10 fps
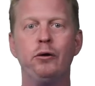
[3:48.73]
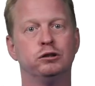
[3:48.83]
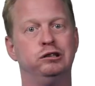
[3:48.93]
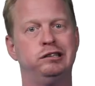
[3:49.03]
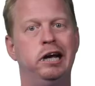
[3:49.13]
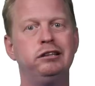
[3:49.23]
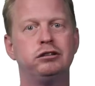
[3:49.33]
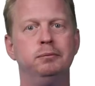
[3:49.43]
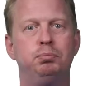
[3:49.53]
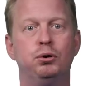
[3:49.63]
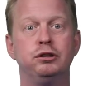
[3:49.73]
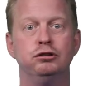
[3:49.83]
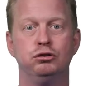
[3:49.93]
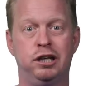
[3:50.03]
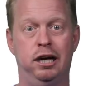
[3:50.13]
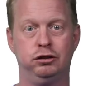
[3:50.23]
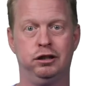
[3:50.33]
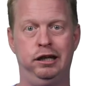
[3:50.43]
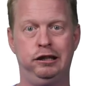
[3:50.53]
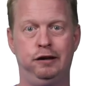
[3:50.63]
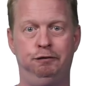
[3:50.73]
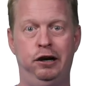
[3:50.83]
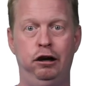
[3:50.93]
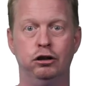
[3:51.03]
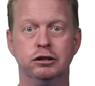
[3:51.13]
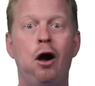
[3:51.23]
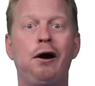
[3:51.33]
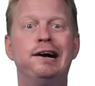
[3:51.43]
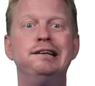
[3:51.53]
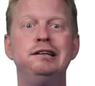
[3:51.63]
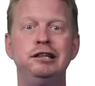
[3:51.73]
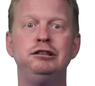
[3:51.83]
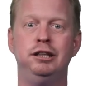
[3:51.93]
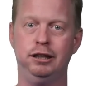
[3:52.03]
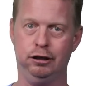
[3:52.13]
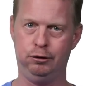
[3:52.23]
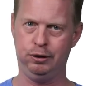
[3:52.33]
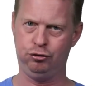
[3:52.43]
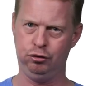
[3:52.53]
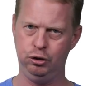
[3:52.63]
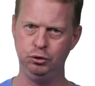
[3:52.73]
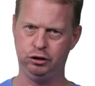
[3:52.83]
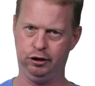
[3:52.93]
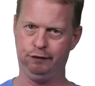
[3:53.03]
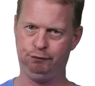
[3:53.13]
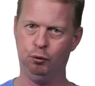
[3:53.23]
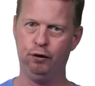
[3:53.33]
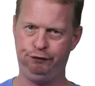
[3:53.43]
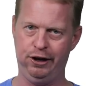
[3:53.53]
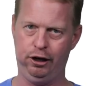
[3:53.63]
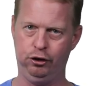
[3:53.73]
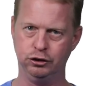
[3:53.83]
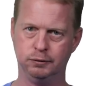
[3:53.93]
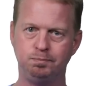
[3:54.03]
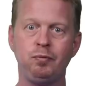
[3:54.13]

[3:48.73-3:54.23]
So it's extra important to catch connection failures and initiate a resolution for failures.